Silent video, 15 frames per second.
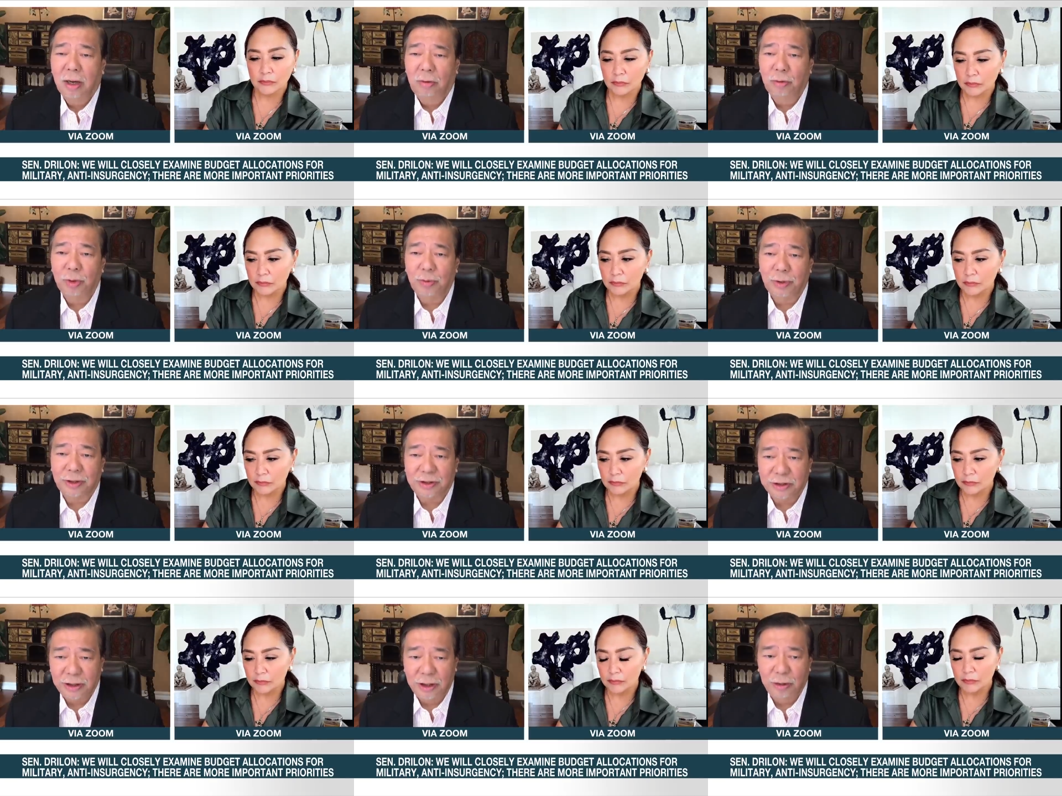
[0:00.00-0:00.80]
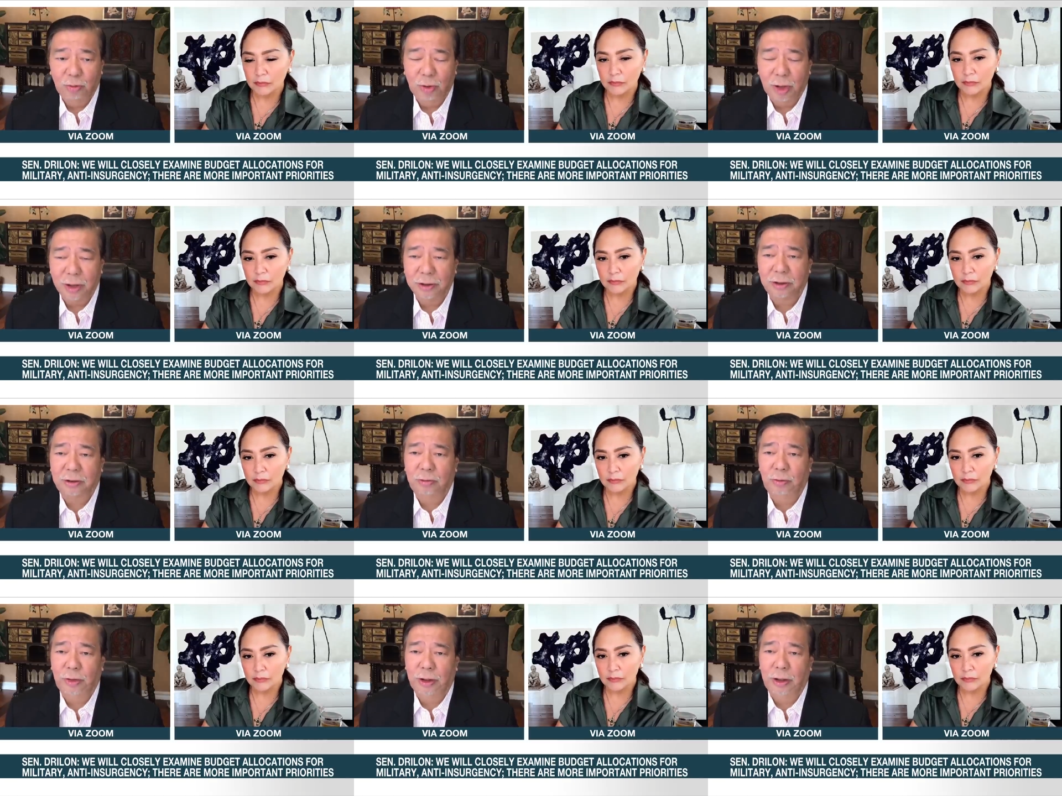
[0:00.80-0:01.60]
Speaker 1: We will see
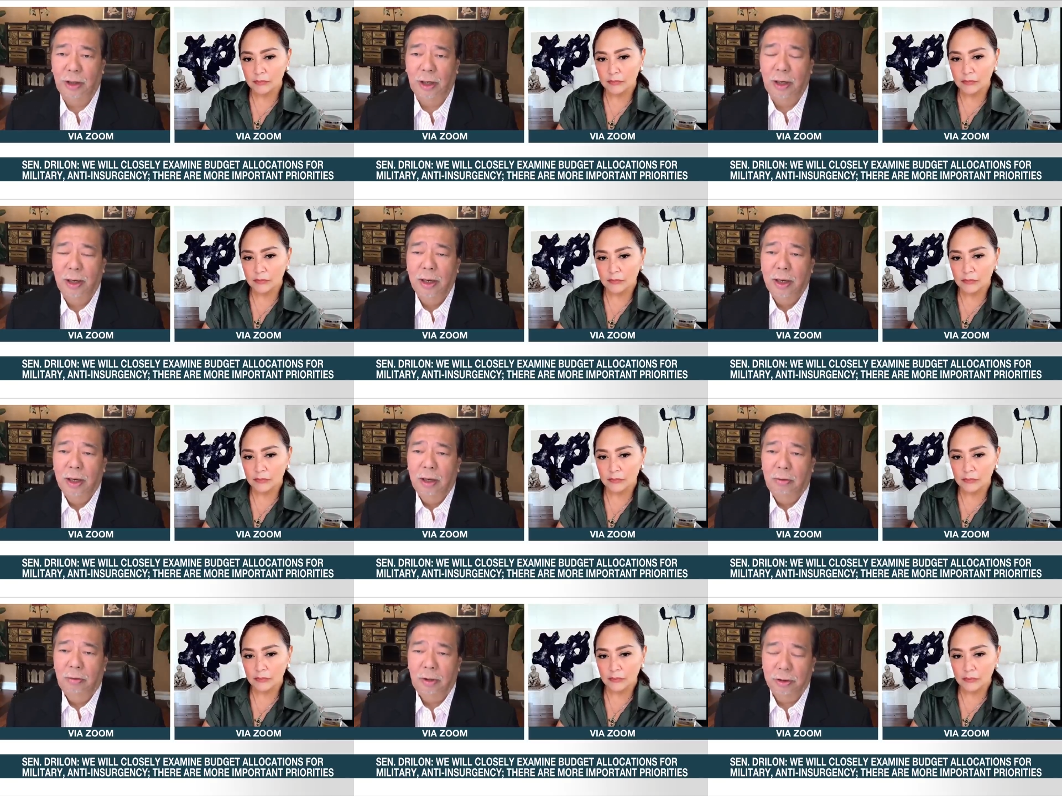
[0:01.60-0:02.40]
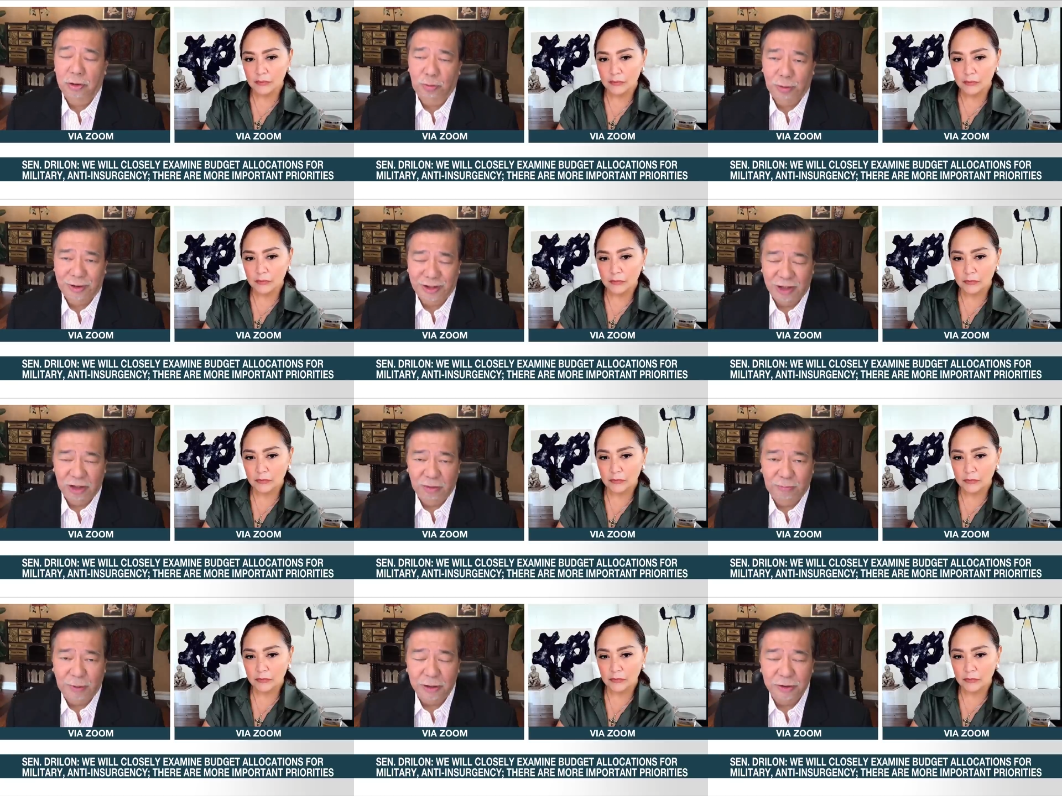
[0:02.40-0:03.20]
once we uh, once we see
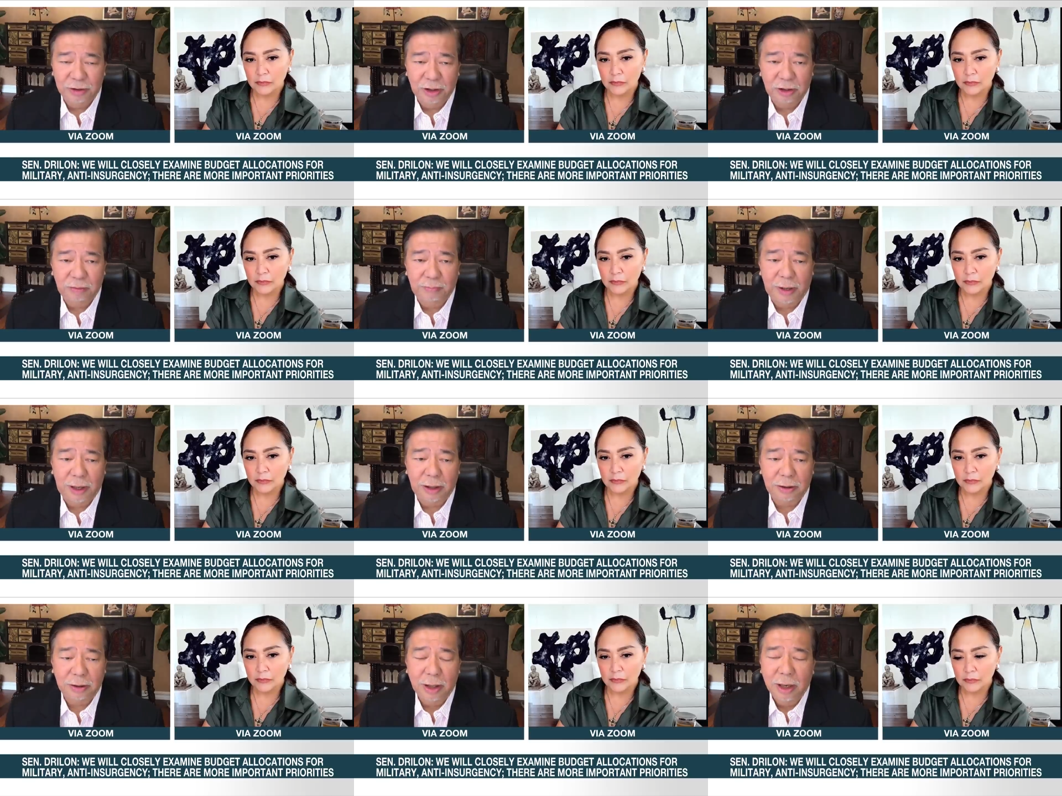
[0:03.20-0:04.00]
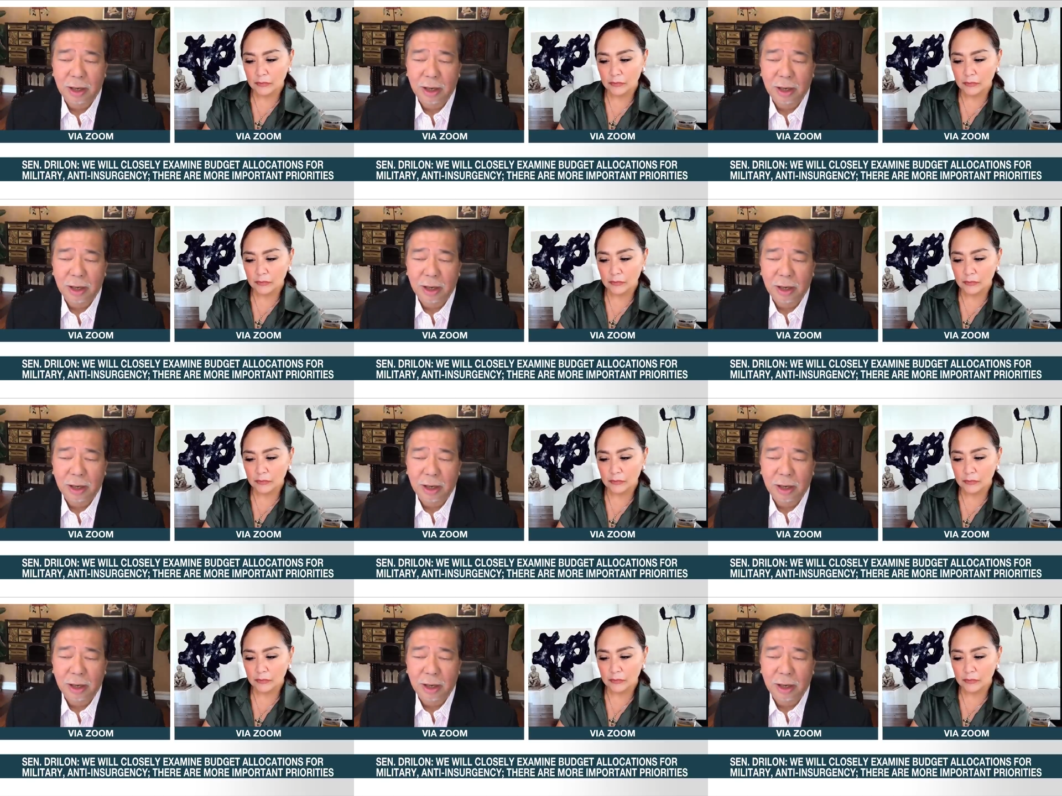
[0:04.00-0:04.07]
the budget, but